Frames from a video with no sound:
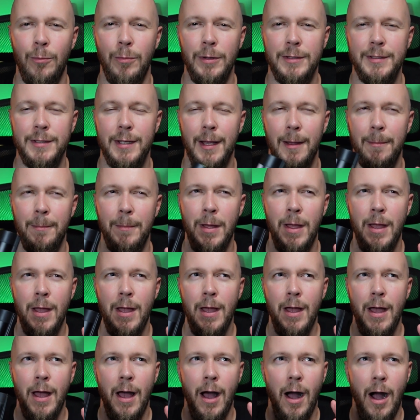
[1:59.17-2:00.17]
but
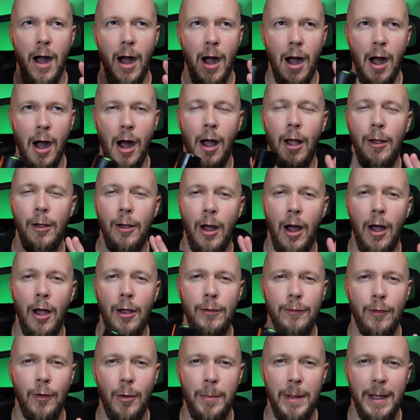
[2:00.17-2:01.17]

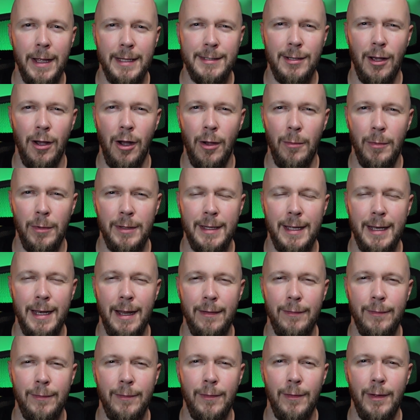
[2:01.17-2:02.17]
over a bit of time I did
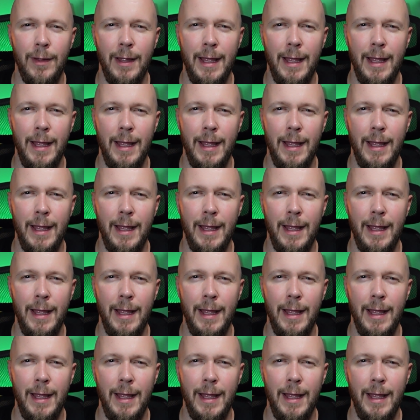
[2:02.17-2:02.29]
have